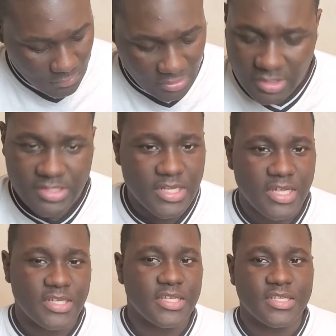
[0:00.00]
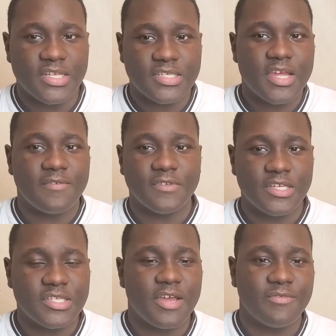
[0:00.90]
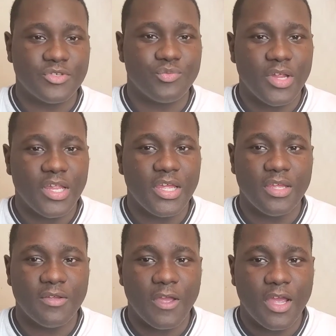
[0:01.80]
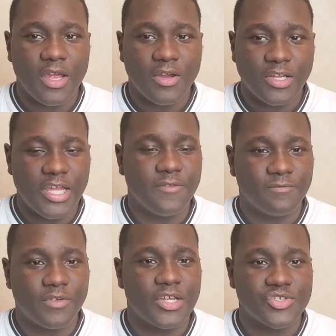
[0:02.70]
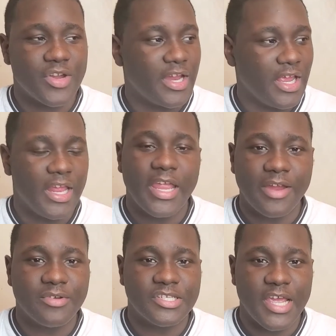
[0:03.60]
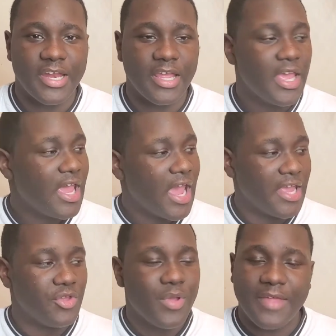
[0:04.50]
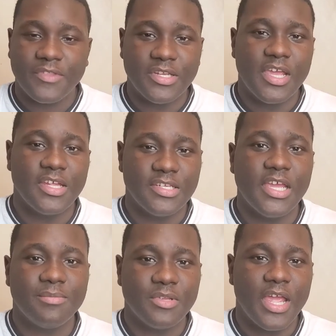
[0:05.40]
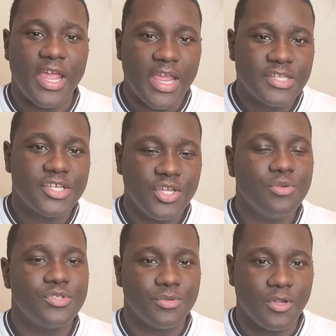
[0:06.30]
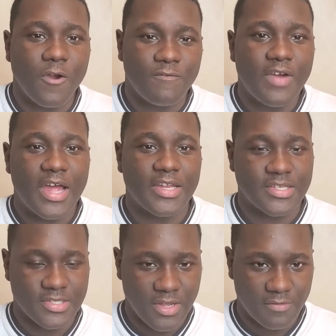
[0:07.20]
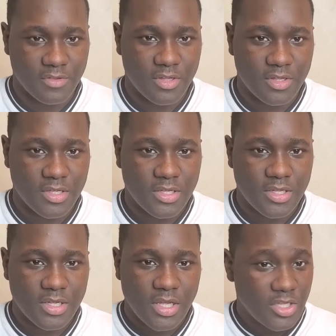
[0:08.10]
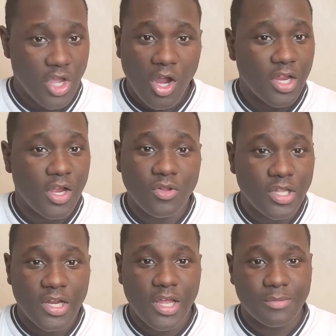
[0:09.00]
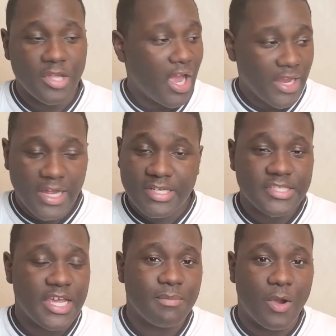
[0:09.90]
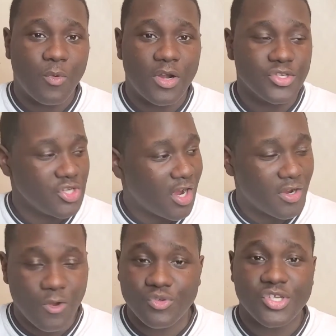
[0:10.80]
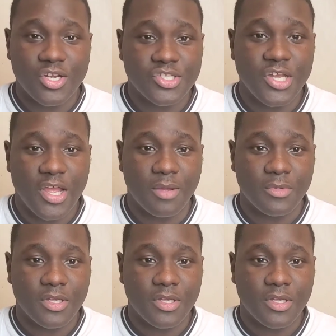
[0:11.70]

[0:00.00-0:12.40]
This stuff is really getting frustrating and irritating, and you have to dig deep into YouTube to go find this stuff. Y'all can go look it up. Y'all ain't got to take my words. Y'all can go search it up.